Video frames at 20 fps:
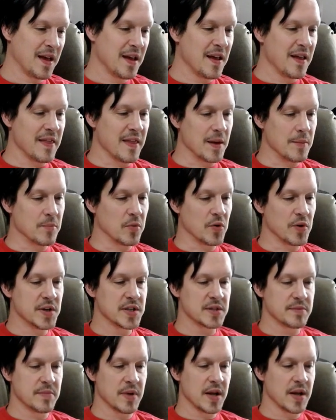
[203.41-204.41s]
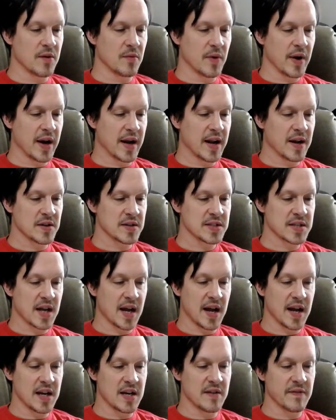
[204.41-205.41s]
Then boys and men ran
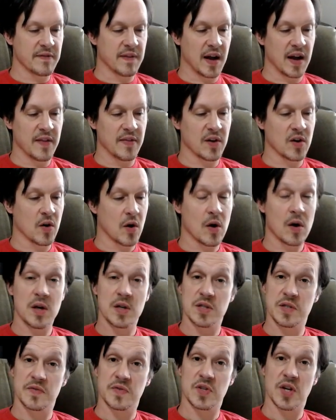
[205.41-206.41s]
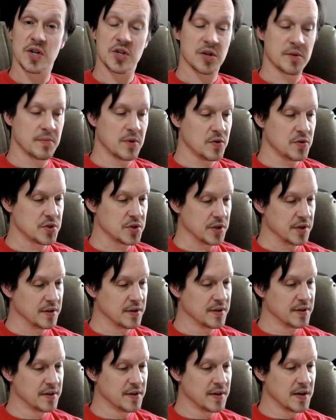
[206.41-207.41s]
outside to find the cause of such commotion.
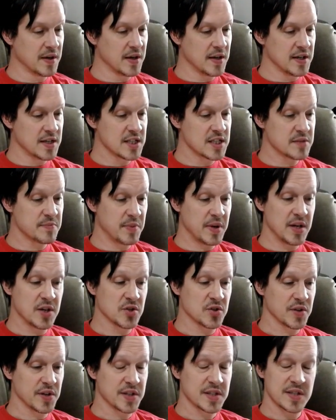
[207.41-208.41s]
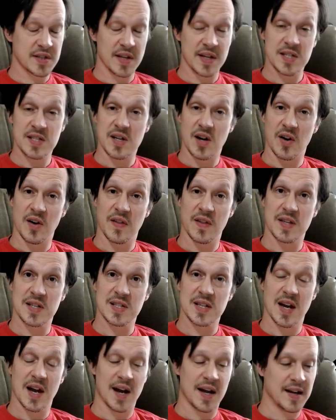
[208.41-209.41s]
Speechless, they stared at the
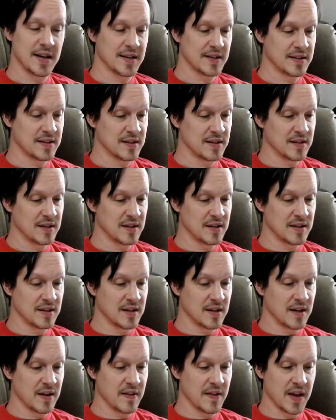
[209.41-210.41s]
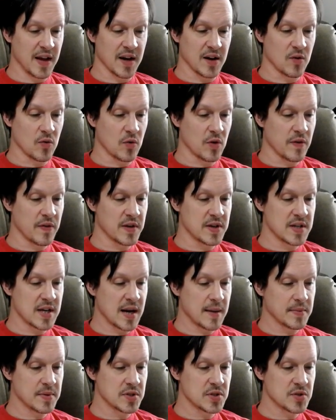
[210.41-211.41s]
sky. They ignored the
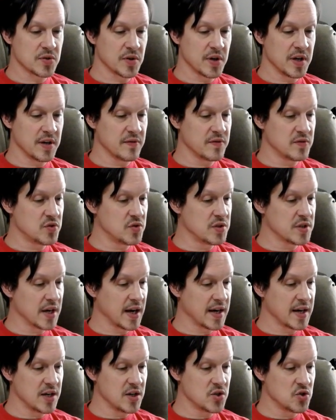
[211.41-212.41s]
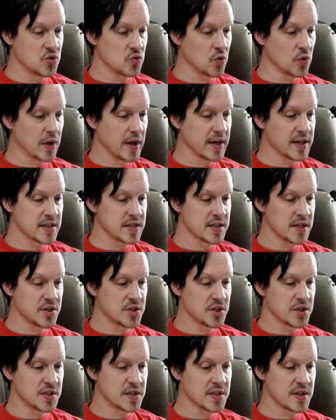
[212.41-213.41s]
tapestry of tiny jewel-like
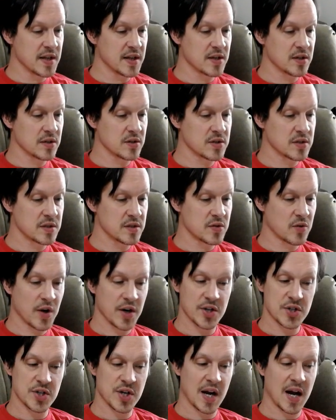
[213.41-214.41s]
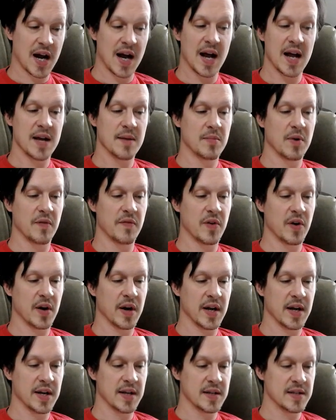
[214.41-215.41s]
stitches that stretched high above their
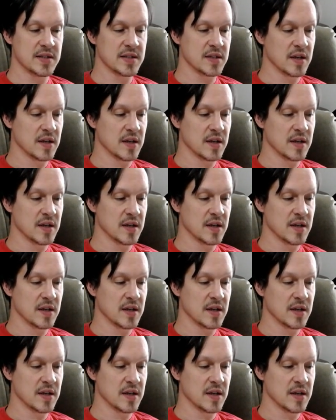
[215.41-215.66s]
heads.